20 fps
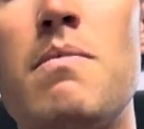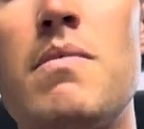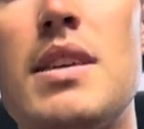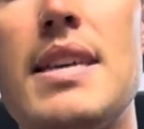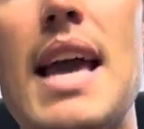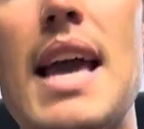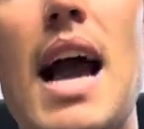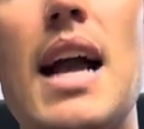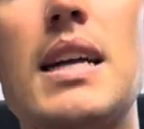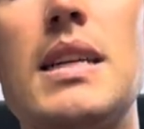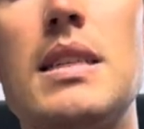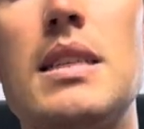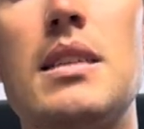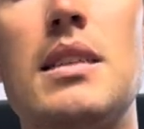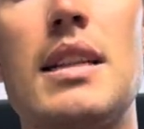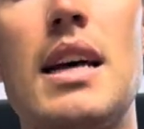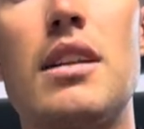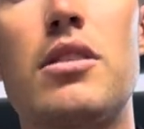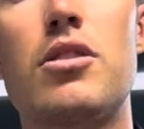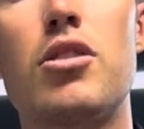yakkers
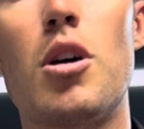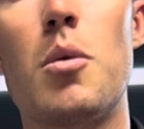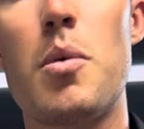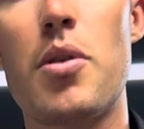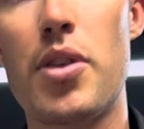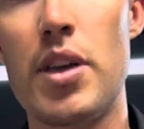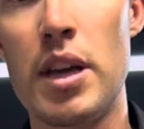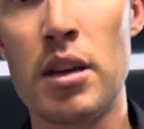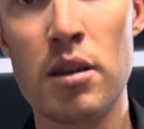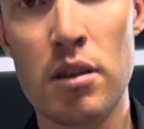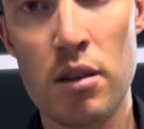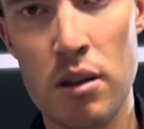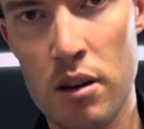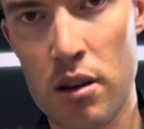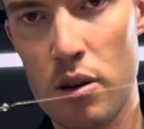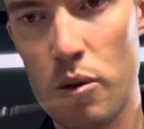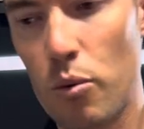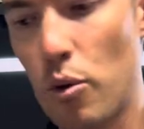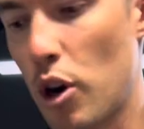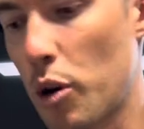and that type of thing
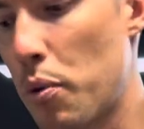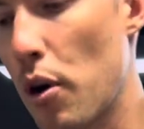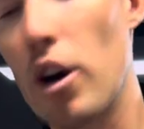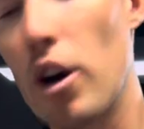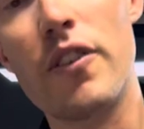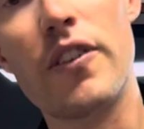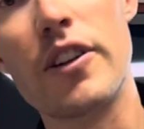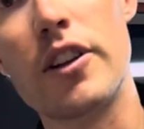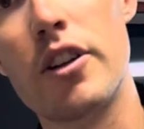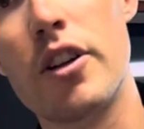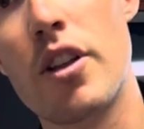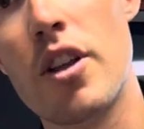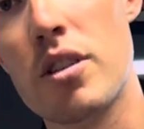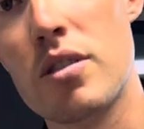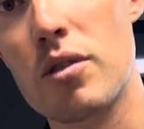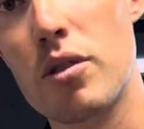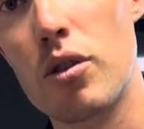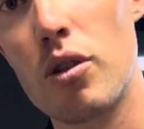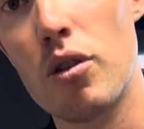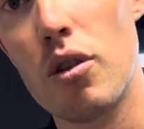work perfectly on those
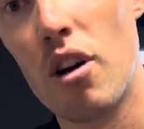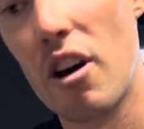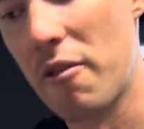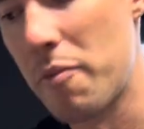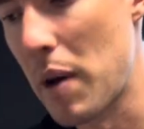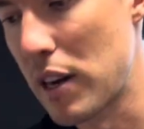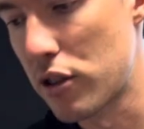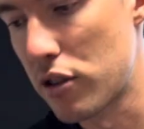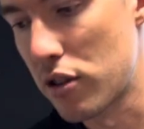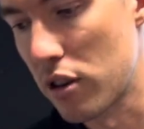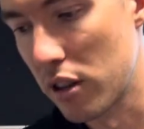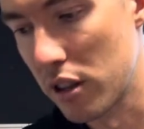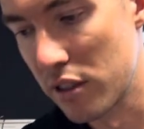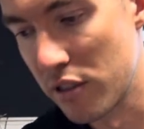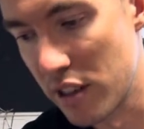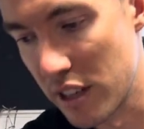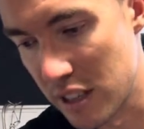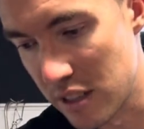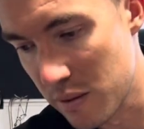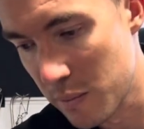little live bait trolling
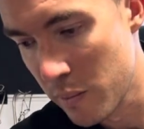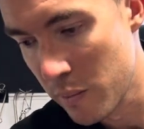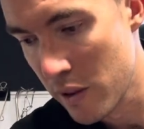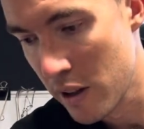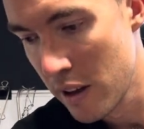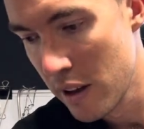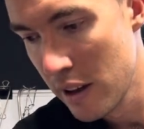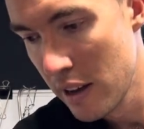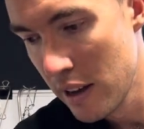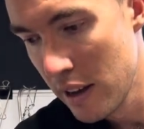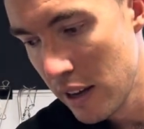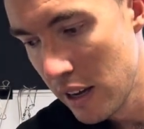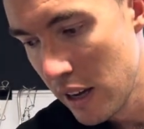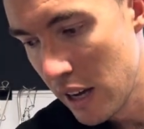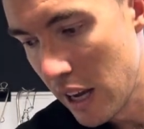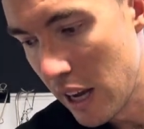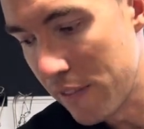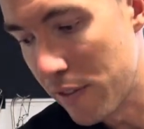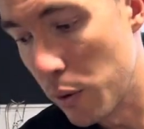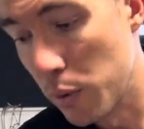rigs.
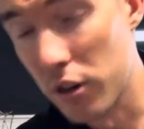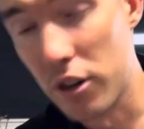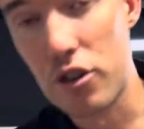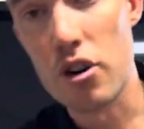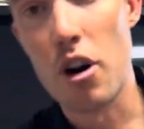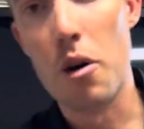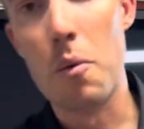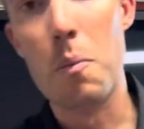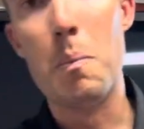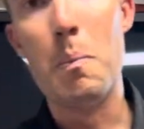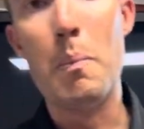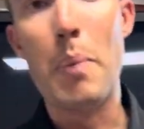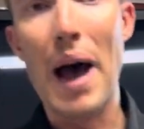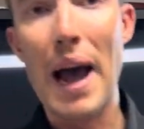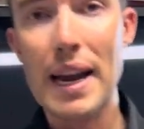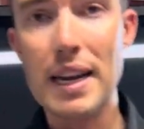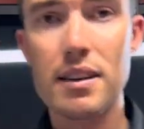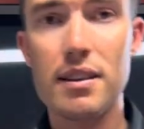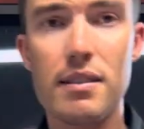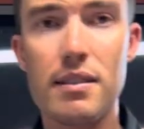If you want to troll
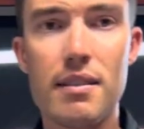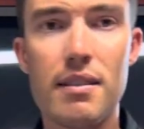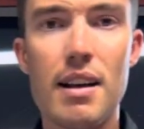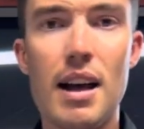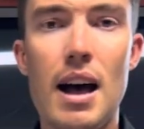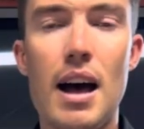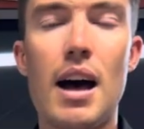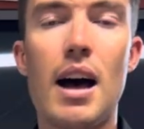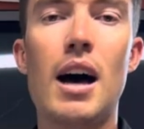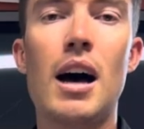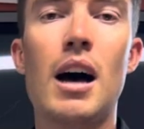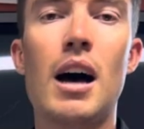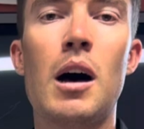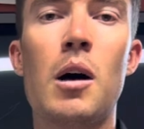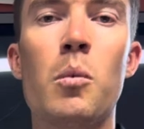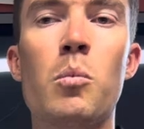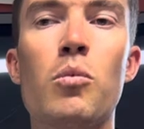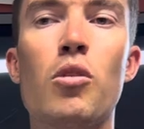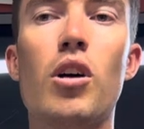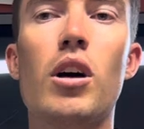bait,
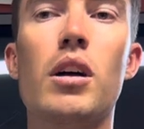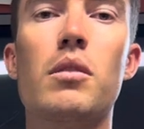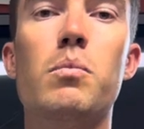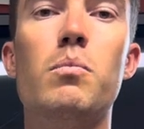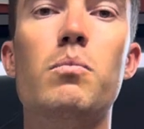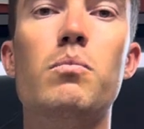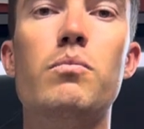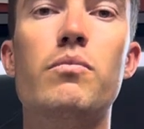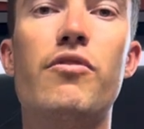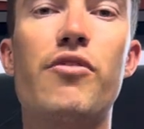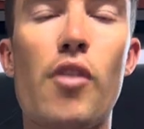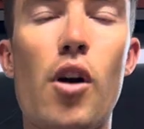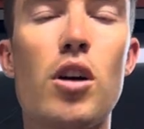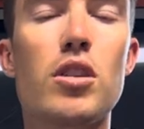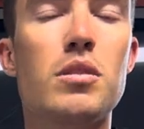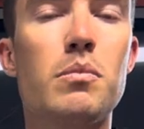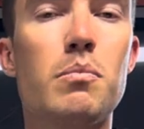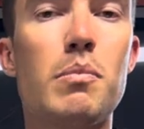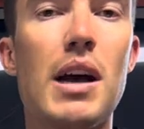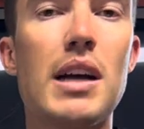like
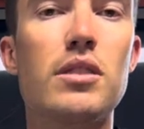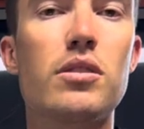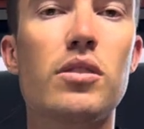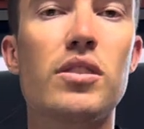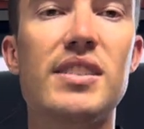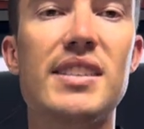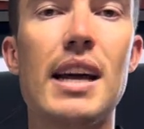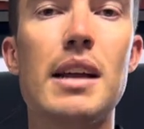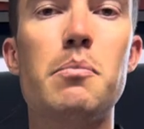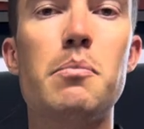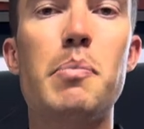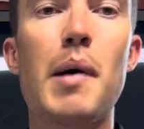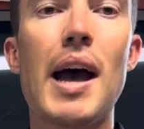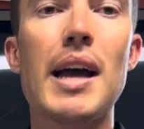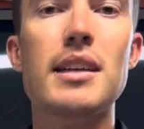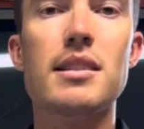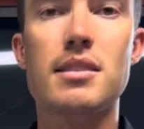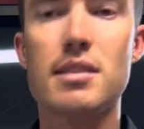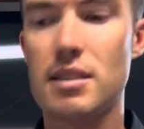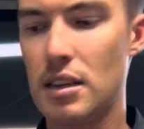frozen baits or dead
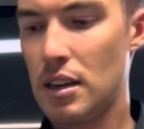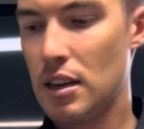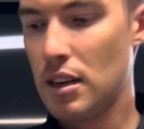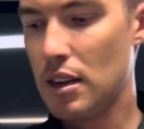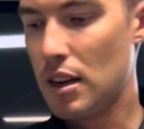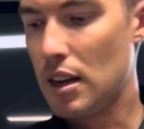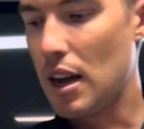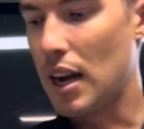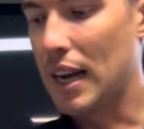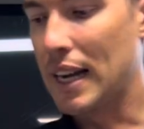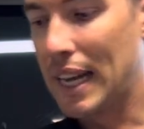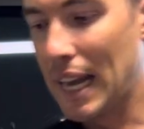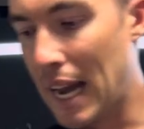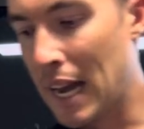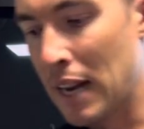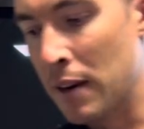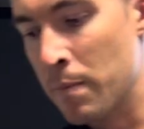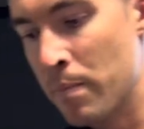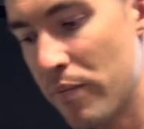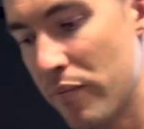baits,
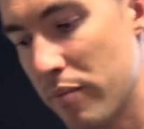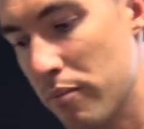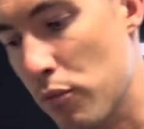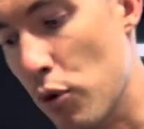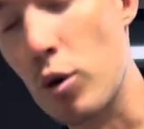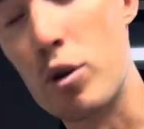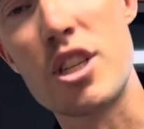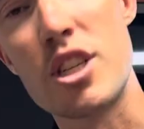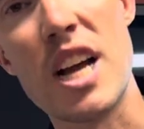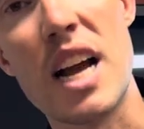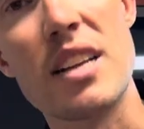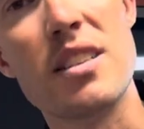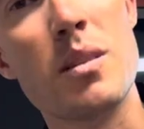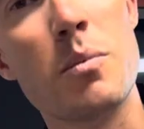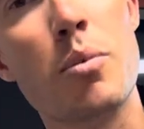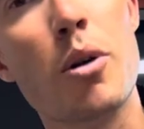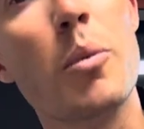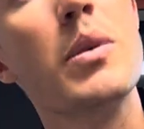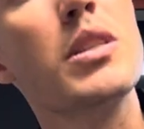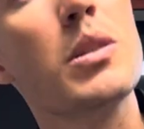again, more chasing
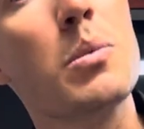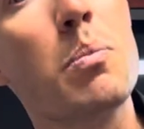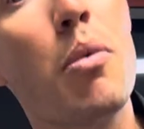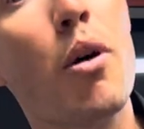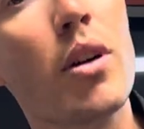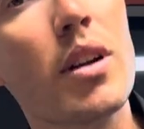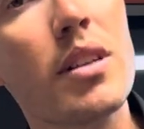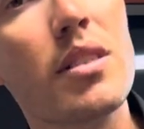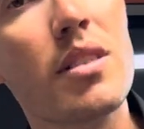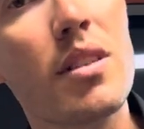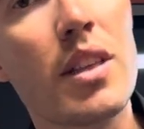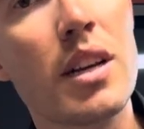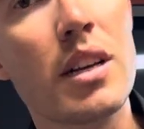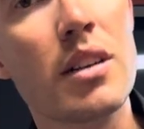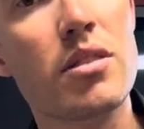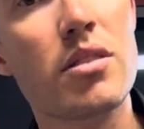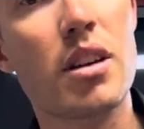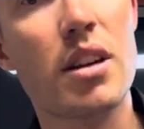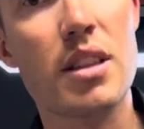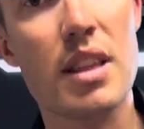probably spotties and things like